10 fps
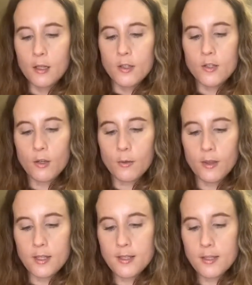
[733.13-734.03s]
So
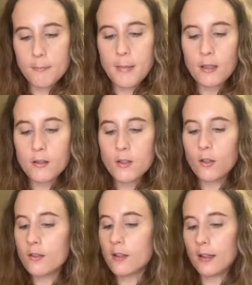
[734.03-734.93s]
this melts
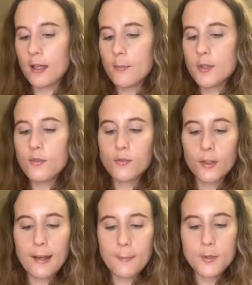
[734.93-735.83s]
onto the lips,
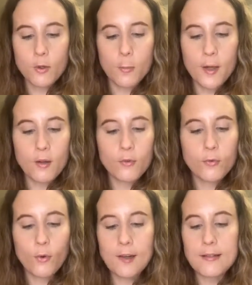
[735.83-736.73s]
fully absorbing
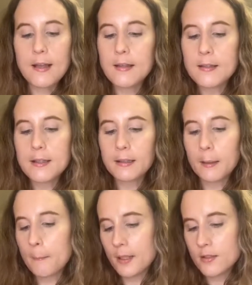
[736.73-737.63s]
for an intense
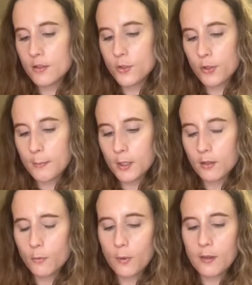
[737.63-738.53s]
lip mask
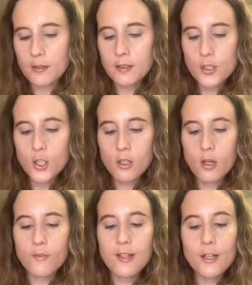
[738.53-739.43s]
treatment with an addition
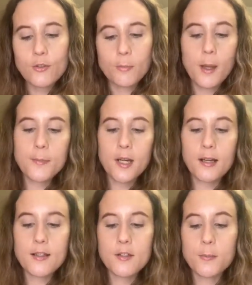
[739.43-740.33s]
of natural
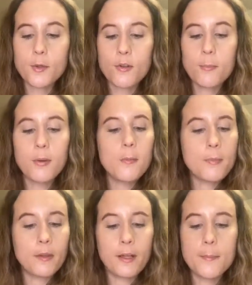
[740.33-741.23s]
peptides to both
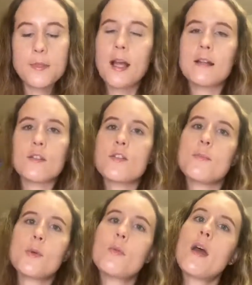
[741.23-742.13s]
plump the lips and
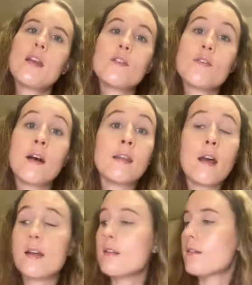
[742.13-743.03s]
smooth any fine
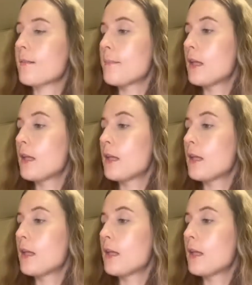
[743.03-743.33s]
lines.